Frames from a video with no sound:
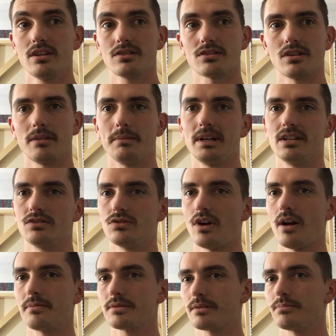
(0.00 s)
So I mean, it
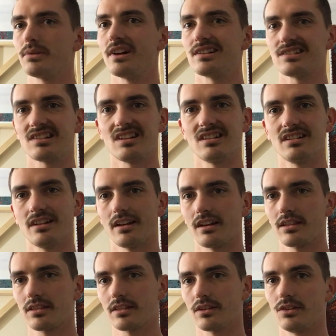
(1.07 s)
drops the price down to like
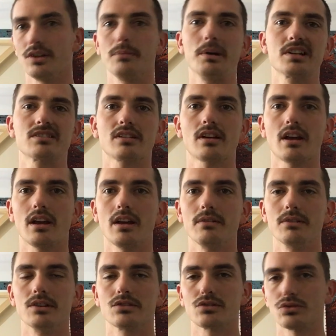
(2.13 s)
30 bucks a
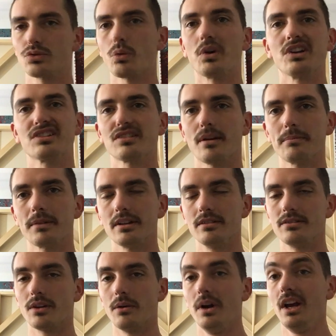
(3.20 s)
canvas or 20 something.
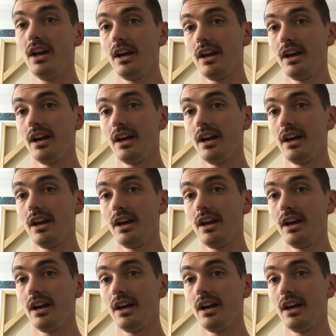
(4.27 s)
So